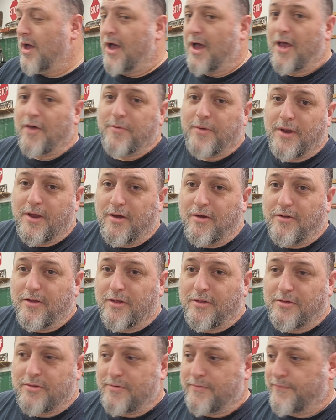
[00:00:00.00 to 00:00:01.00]
I've been hearing
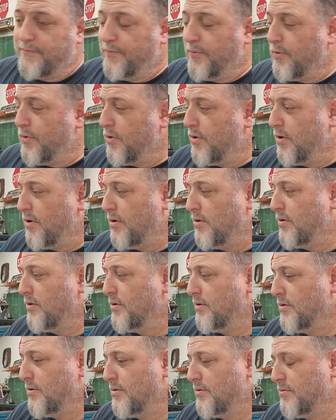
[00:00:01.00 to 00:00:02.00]
this for
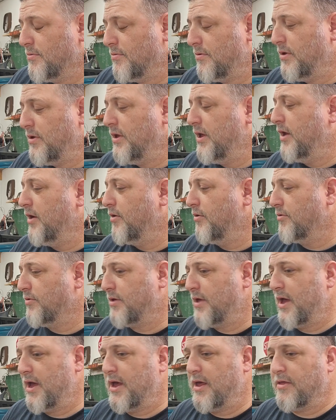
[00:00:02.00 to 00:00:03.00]
years,
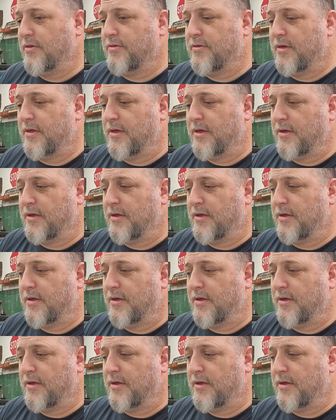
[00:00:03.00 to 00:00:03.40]
guys.